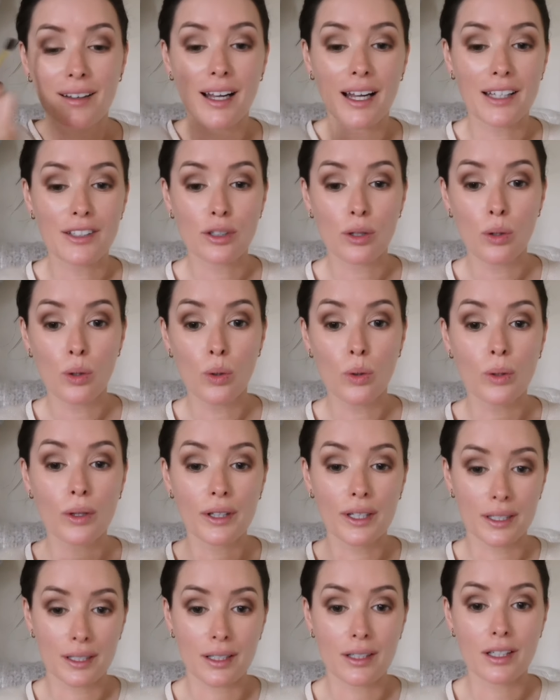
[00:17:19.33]
as a whole,
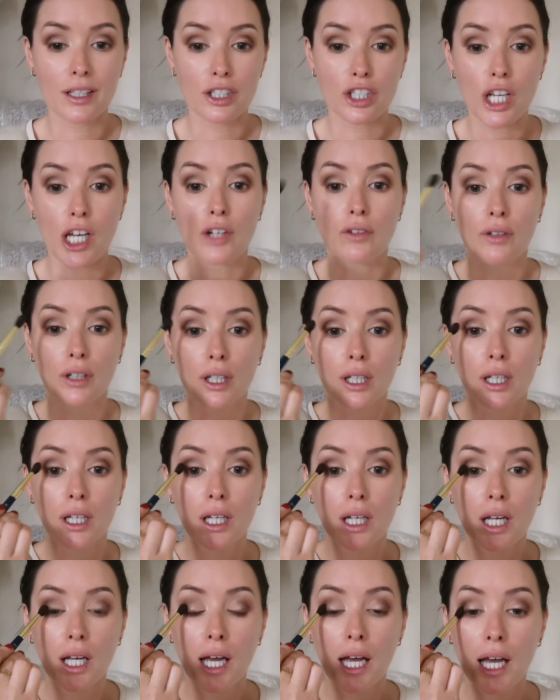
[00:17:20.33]
this is a general
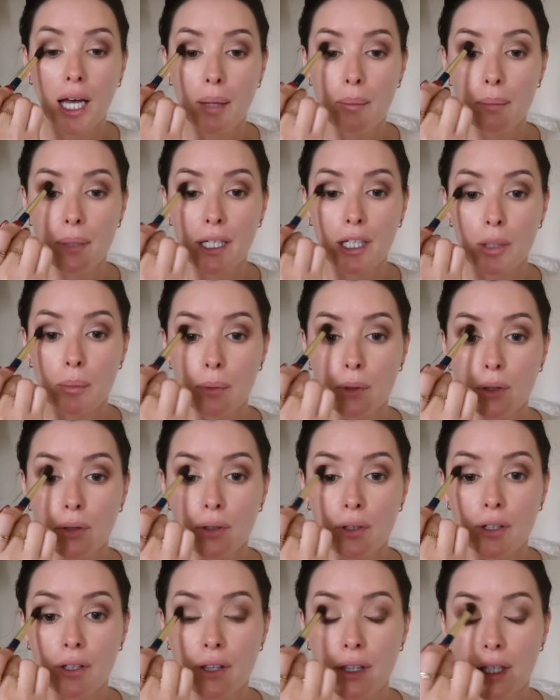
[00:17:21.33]
makeup
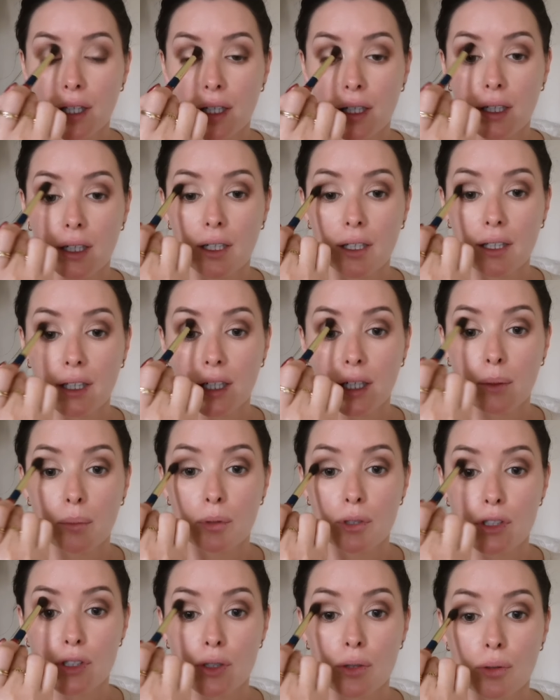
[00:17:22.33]
look that I
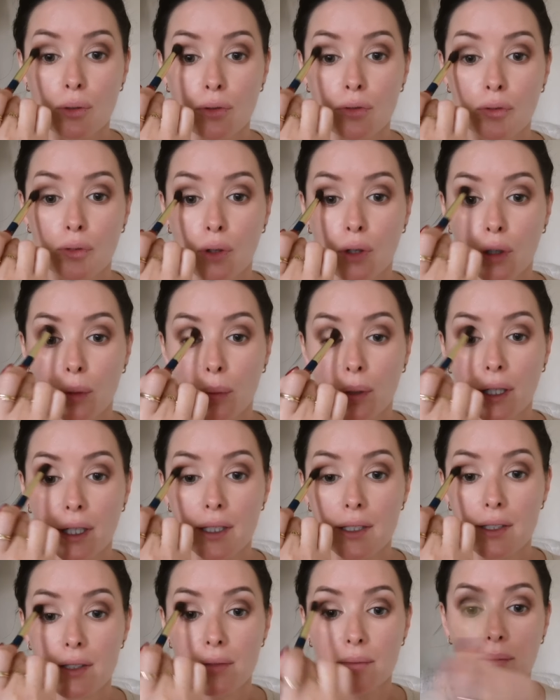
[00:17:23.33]
would do for
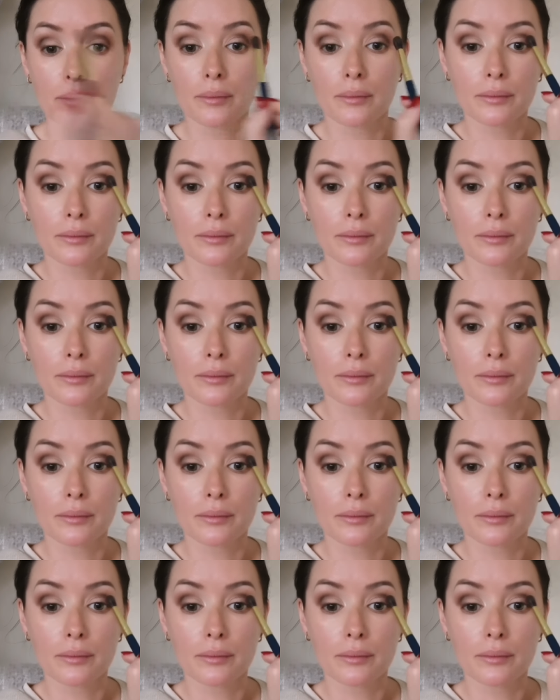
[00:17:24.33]
brides.